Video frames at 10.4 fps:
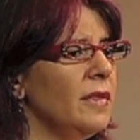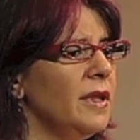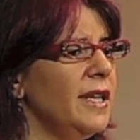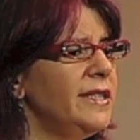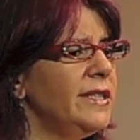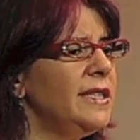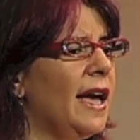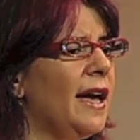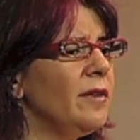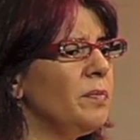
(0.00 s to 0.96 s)
they did
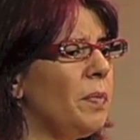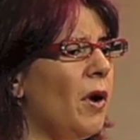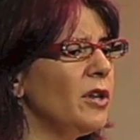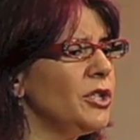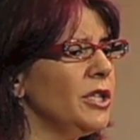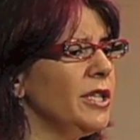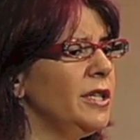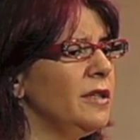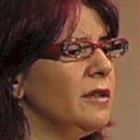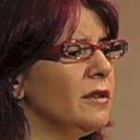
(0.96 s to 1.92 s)
that
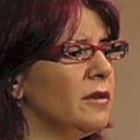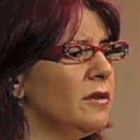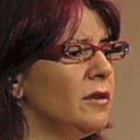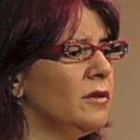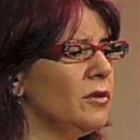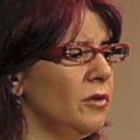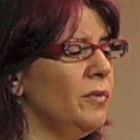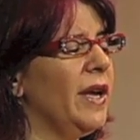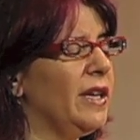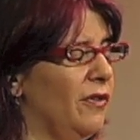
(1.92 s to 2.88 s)
partially through
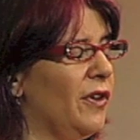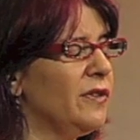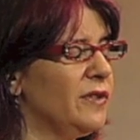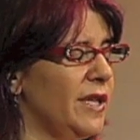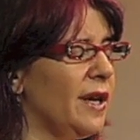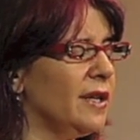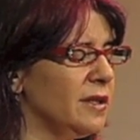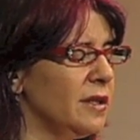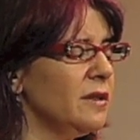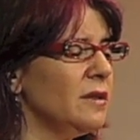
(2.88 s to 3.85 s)
making fun of
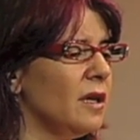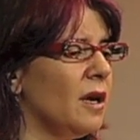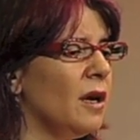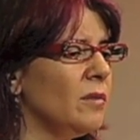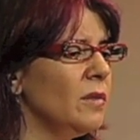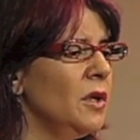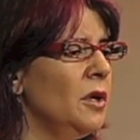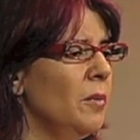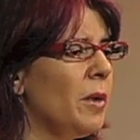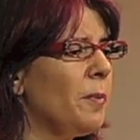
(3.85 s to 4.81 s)
seances, um,
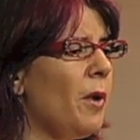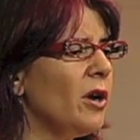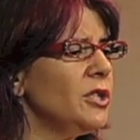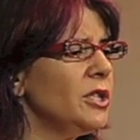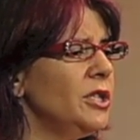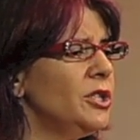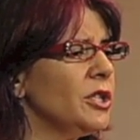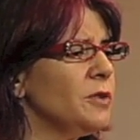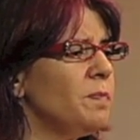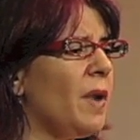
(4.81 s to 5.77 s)
but partially
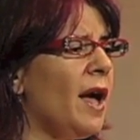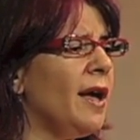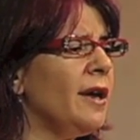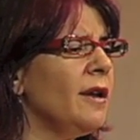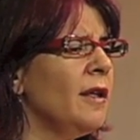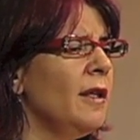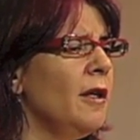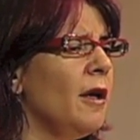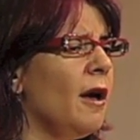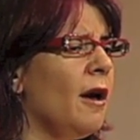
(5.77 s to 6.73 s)
just by,
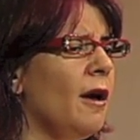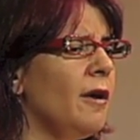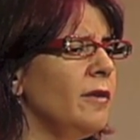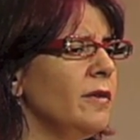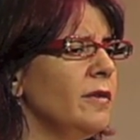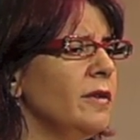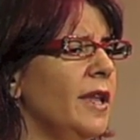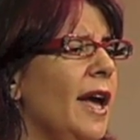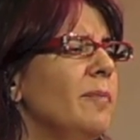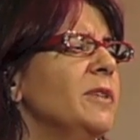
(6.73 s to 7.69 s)
uh,
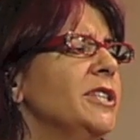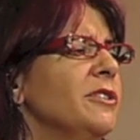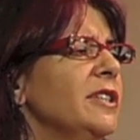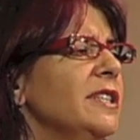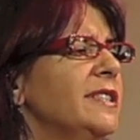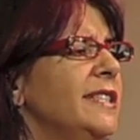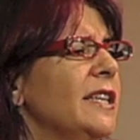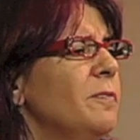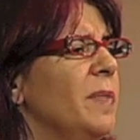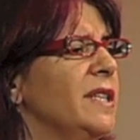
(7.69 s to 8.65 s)
they had materialist
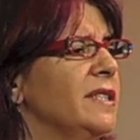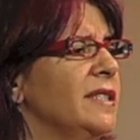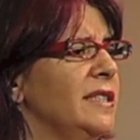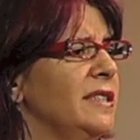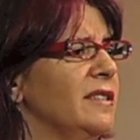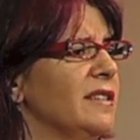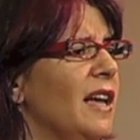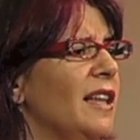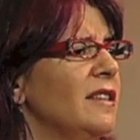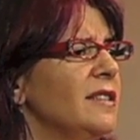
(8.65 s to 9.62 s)
deathbed scenes.
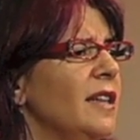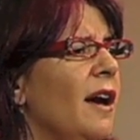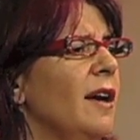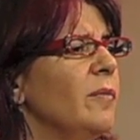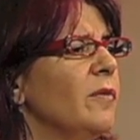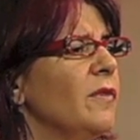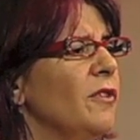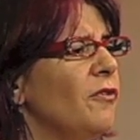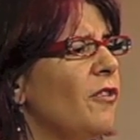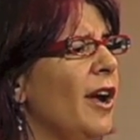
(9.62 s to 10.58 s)
At the time
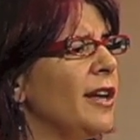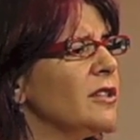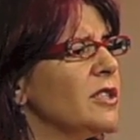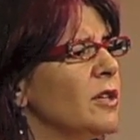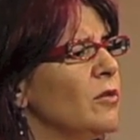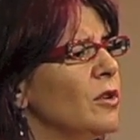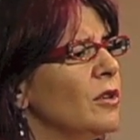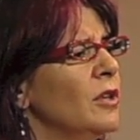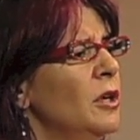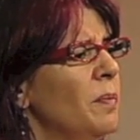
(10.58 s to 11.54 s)
in France, there
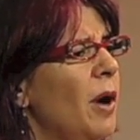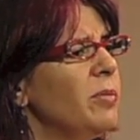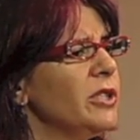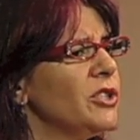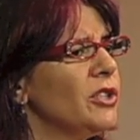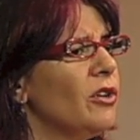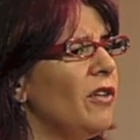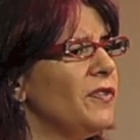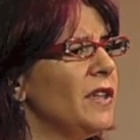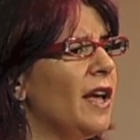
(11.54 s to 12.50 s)
were published an
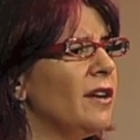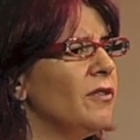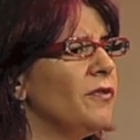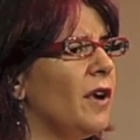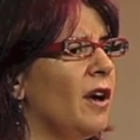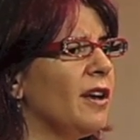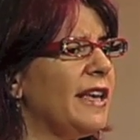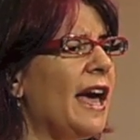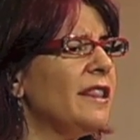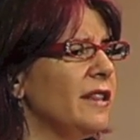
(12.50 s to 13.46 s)
awful lot of uh,
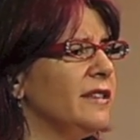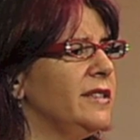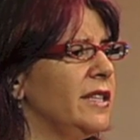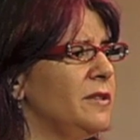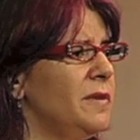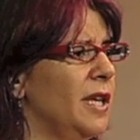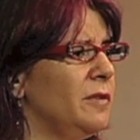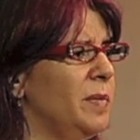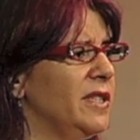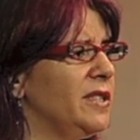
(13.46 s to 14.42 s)
Catholic death,
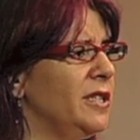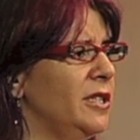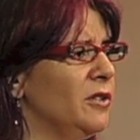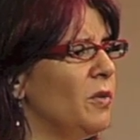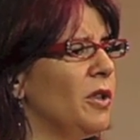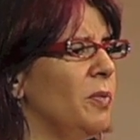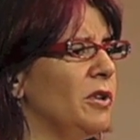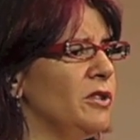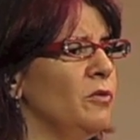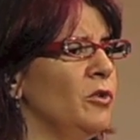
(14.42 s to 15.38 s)
deathbed scenes where the
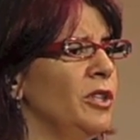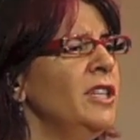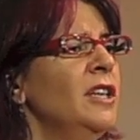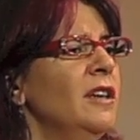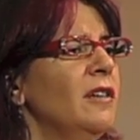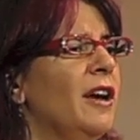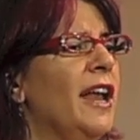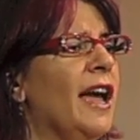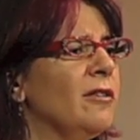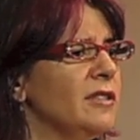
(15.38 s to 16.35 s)
person would
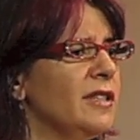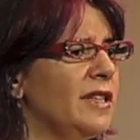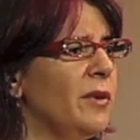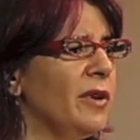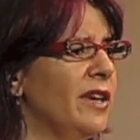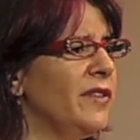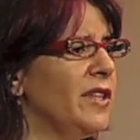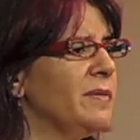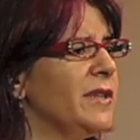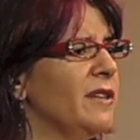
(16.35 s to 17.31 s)
announce that they were giving
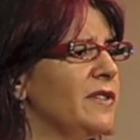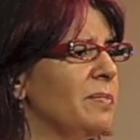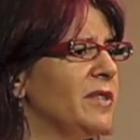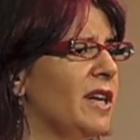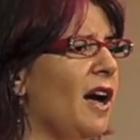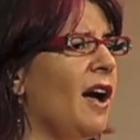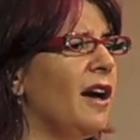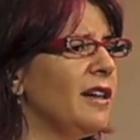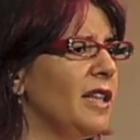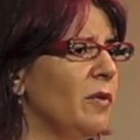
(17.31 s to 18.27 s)
themselves up to
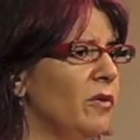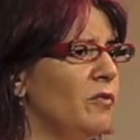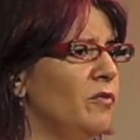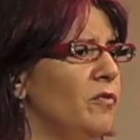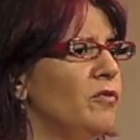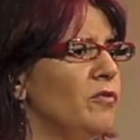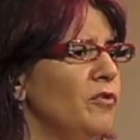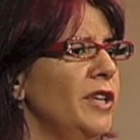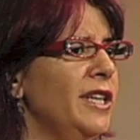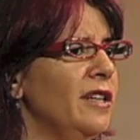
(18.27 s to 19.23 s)
God and they would
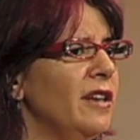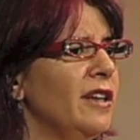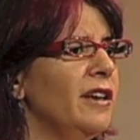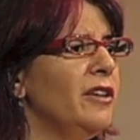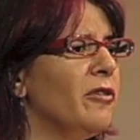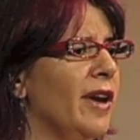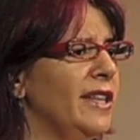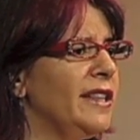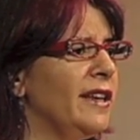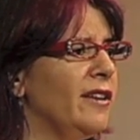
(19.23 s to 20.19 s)

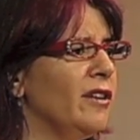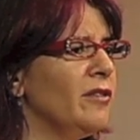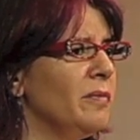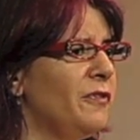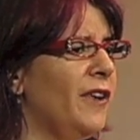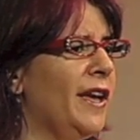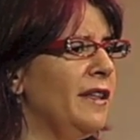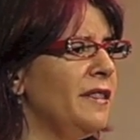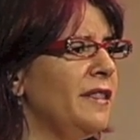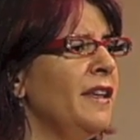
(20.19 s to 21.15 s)
reiterate their
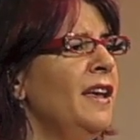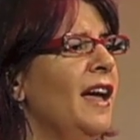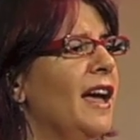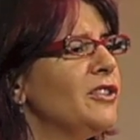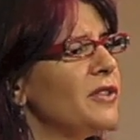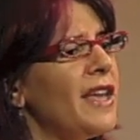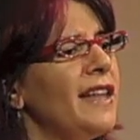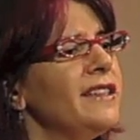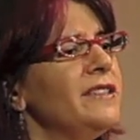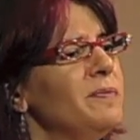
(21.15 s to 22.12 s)
faith. And so they
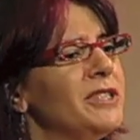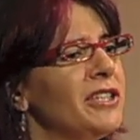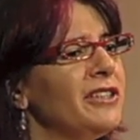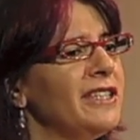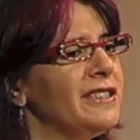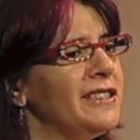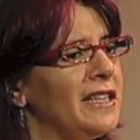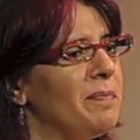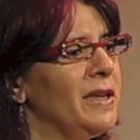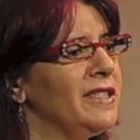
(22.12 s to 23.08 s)
had these materialist
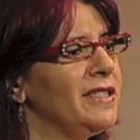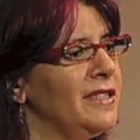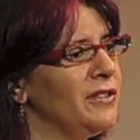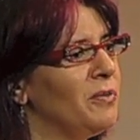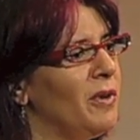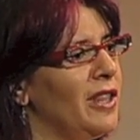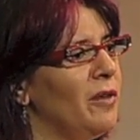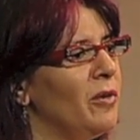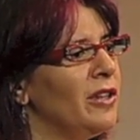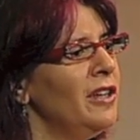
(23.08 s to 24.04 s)
deathbed scenes where they
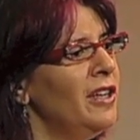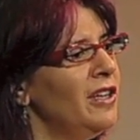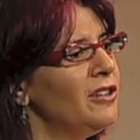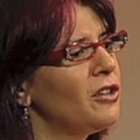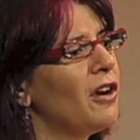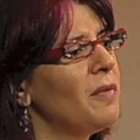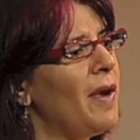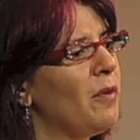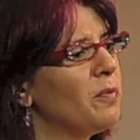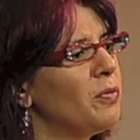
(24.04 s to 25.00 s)
would talk
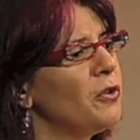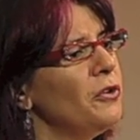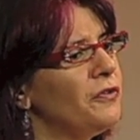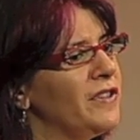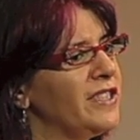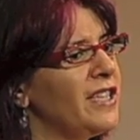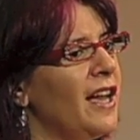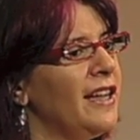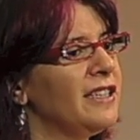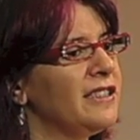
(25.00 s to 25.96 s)
about proof and
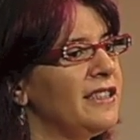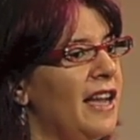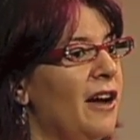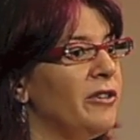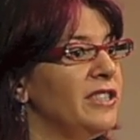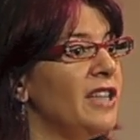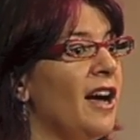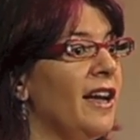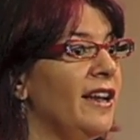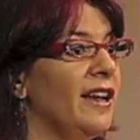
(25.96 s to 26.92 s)
science and how in
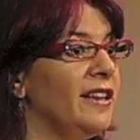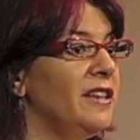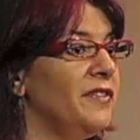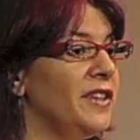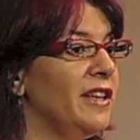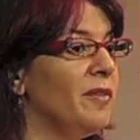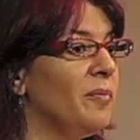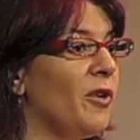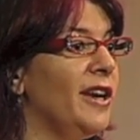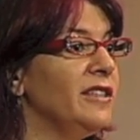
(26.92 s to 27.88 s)
dying and giving their
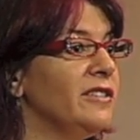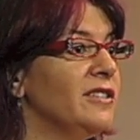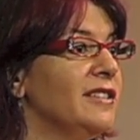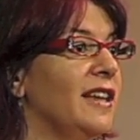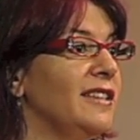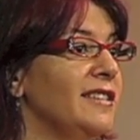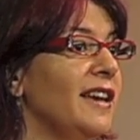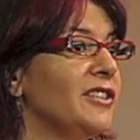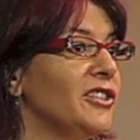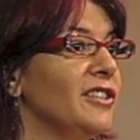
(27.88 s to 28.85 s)
brains to
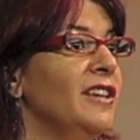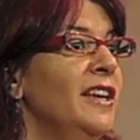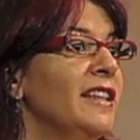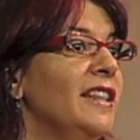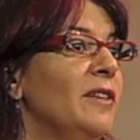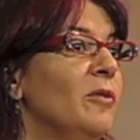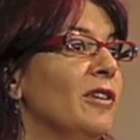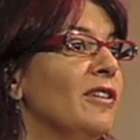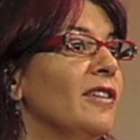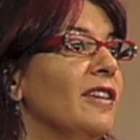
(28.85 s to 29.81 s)
dissection, they
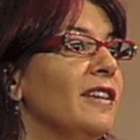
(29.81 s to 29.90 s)
were,